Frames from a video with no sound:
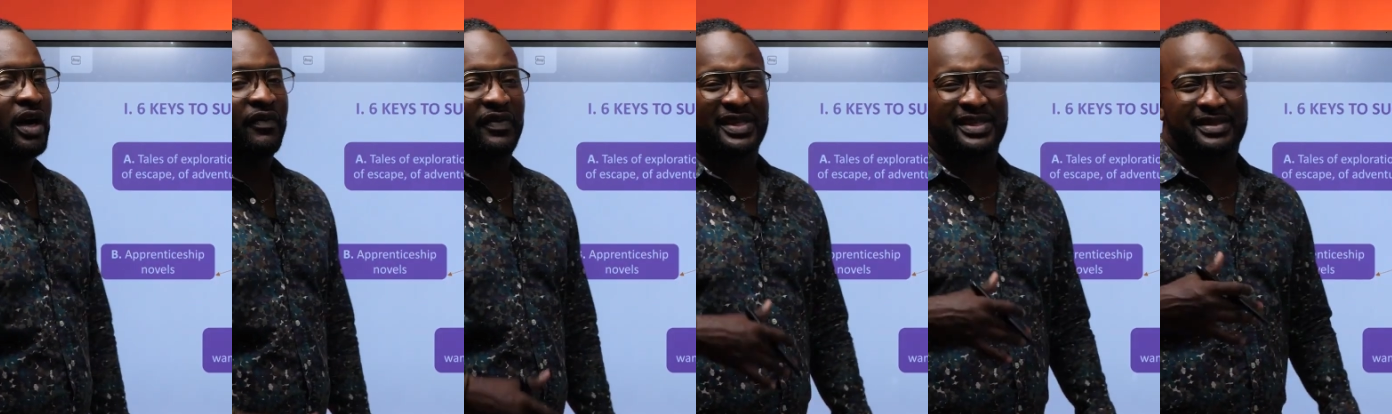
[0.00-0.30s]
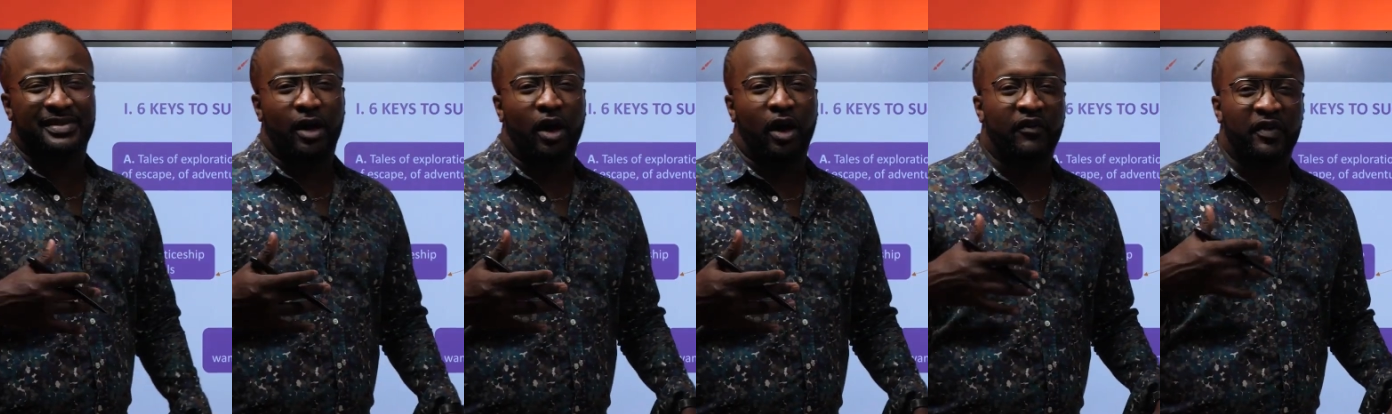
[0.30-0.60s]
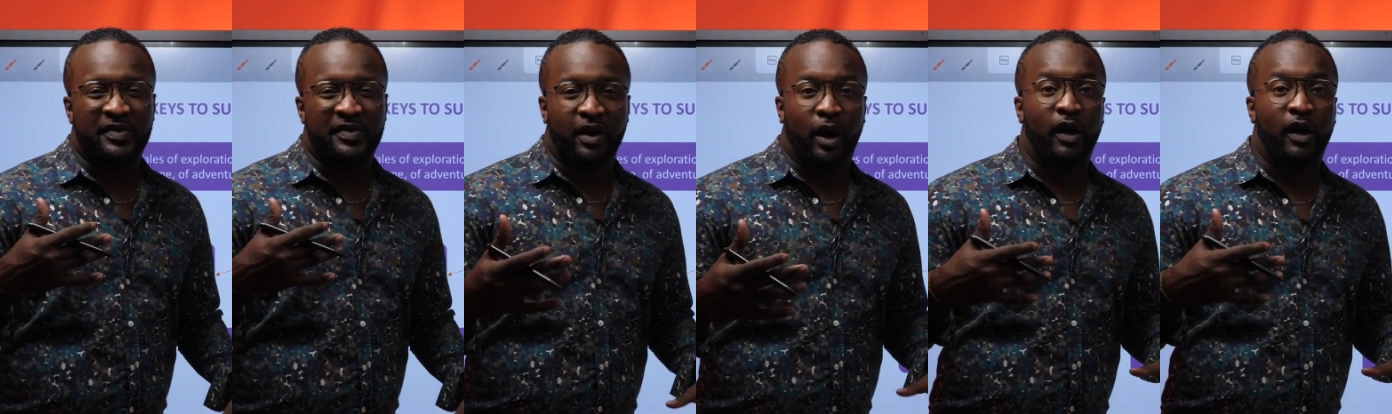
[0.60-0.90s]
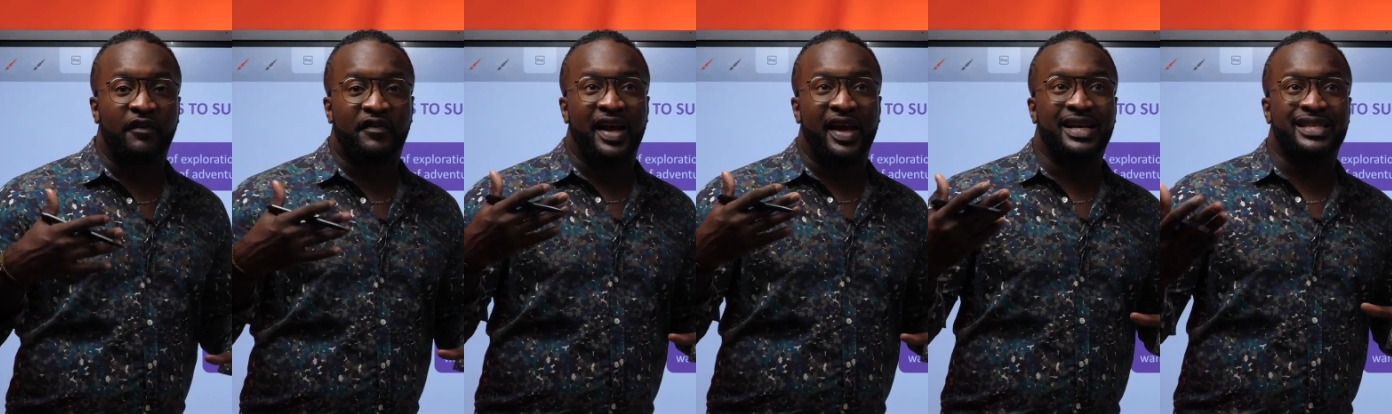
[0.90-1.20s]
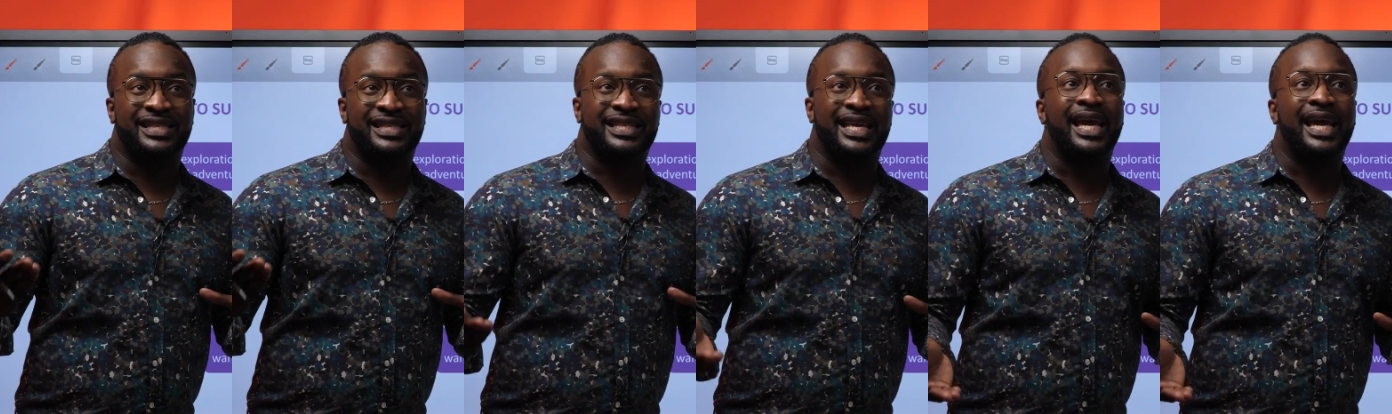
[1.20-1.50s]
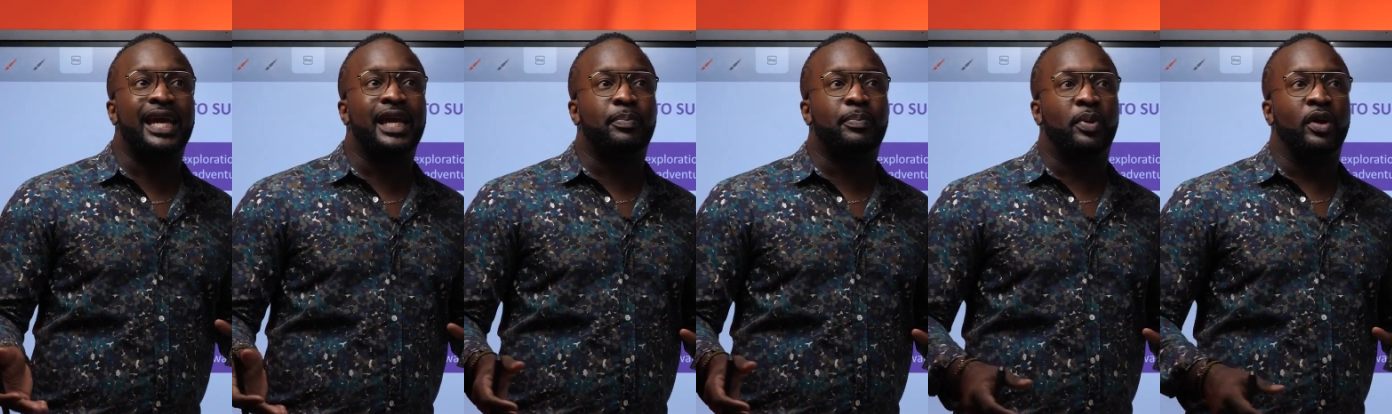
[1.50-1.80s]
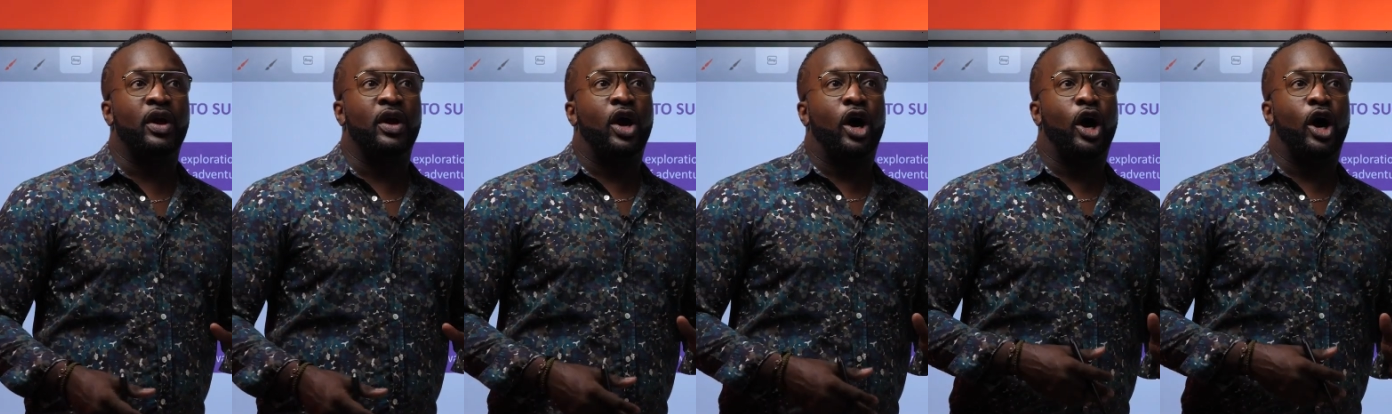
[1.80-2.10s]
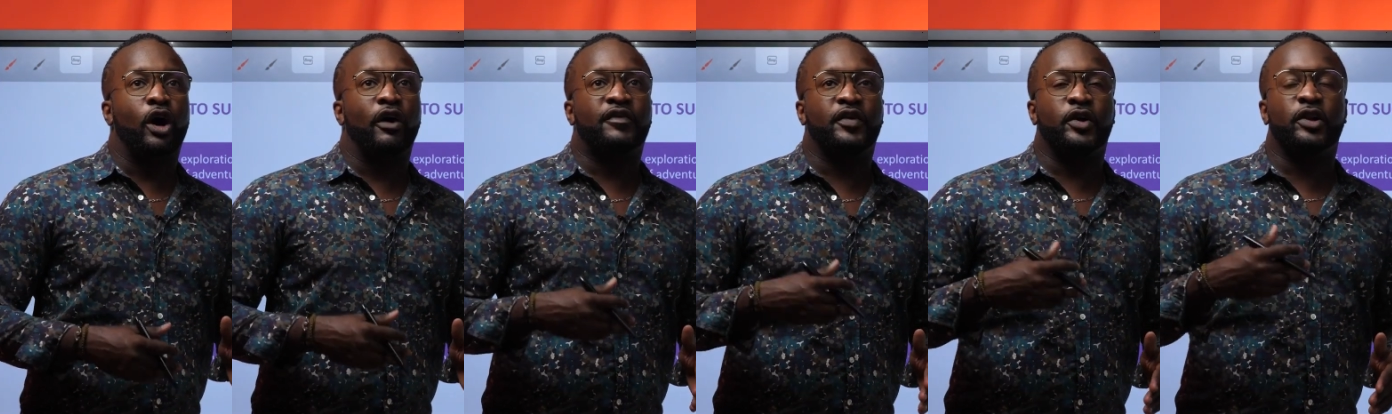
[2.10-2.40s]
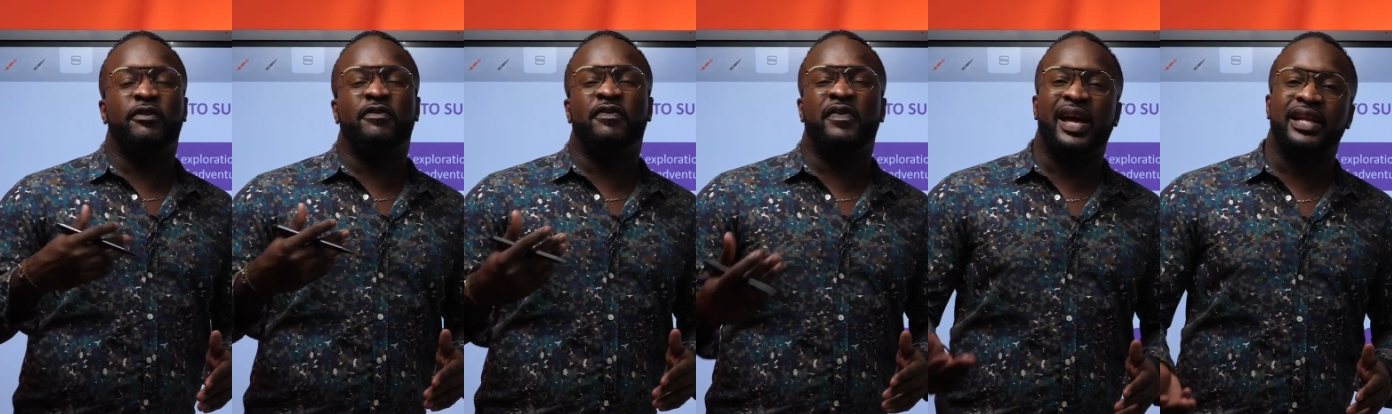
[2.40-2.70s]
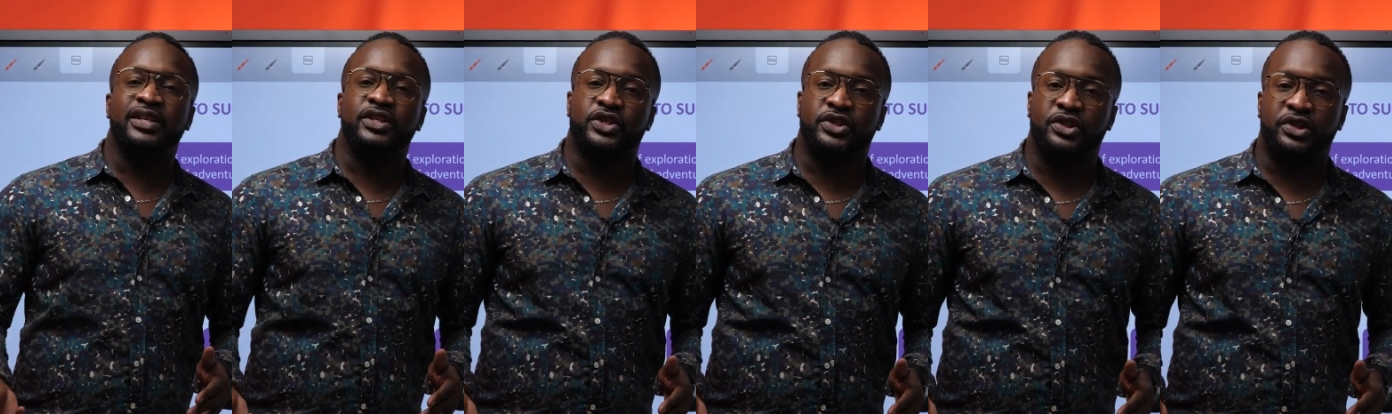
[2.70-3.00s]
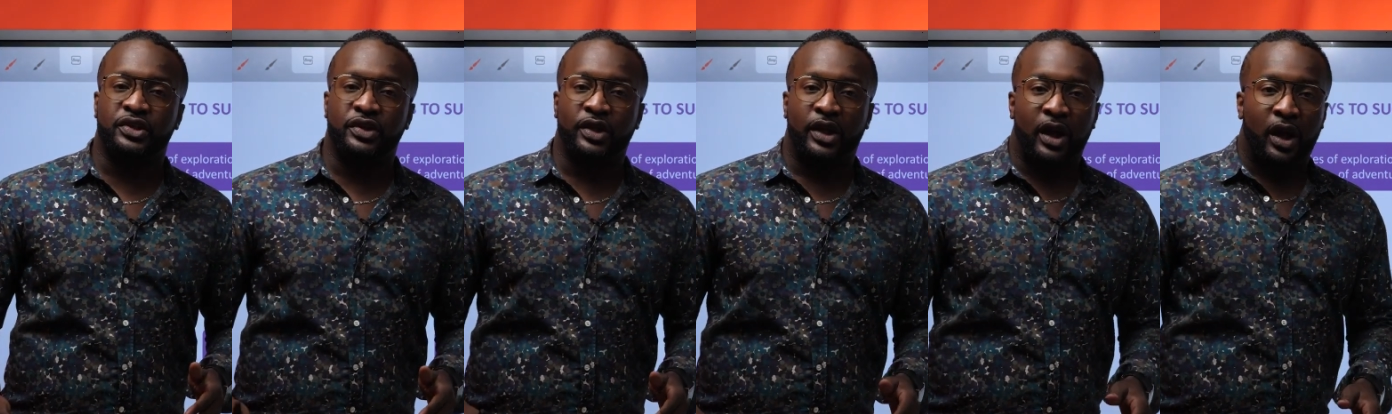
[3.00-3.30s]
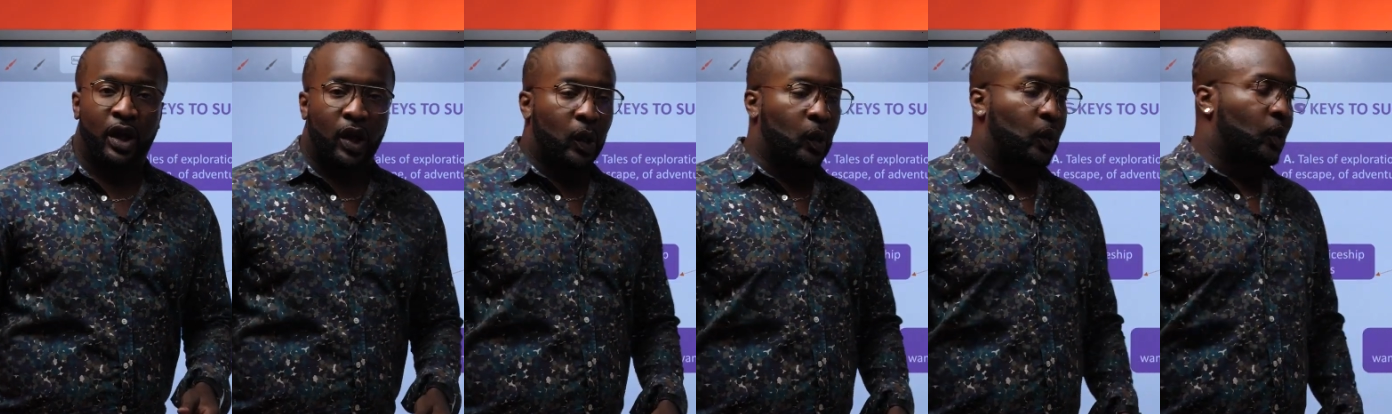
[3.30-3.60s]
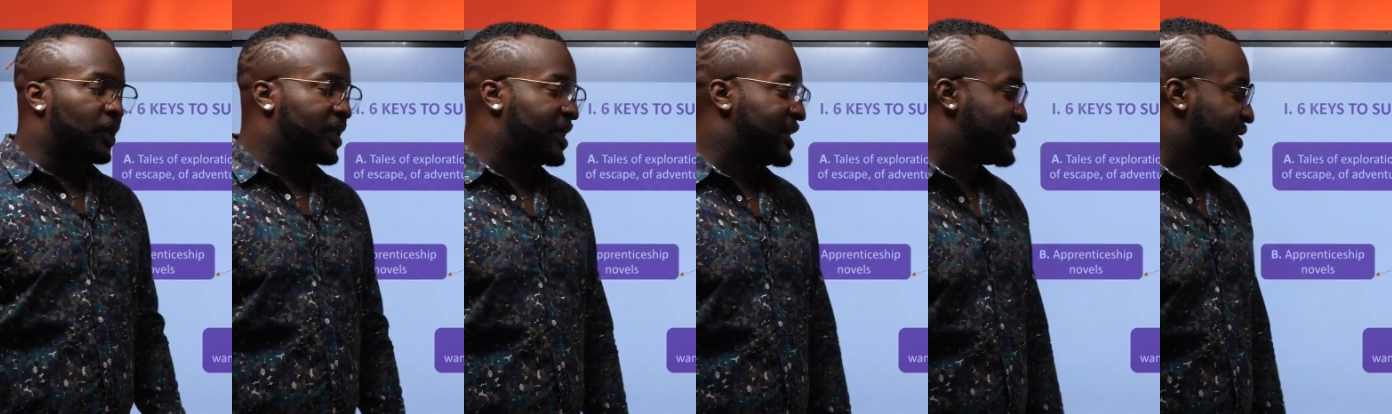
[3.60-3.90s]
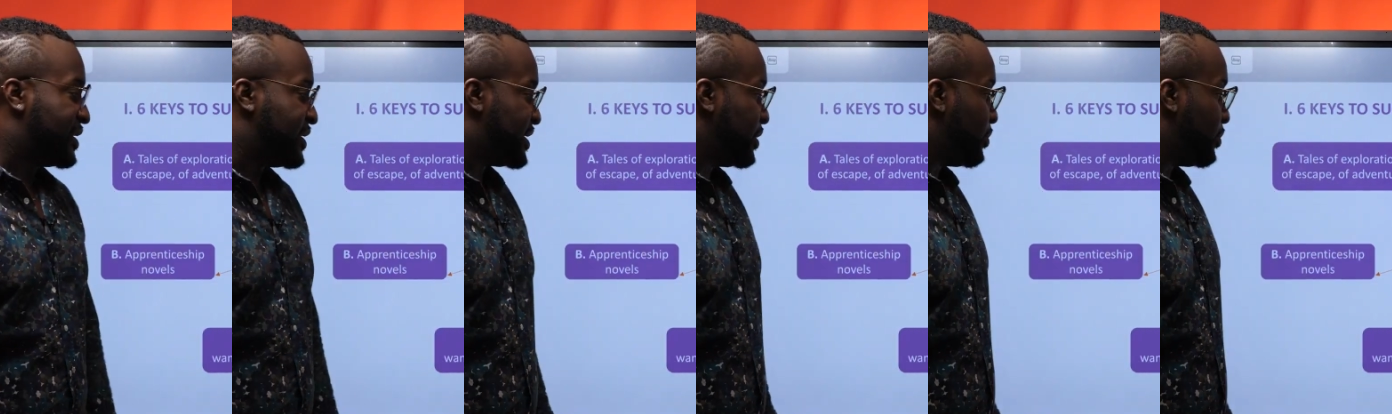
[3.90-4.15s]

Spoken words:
of escape, of adventure. All this is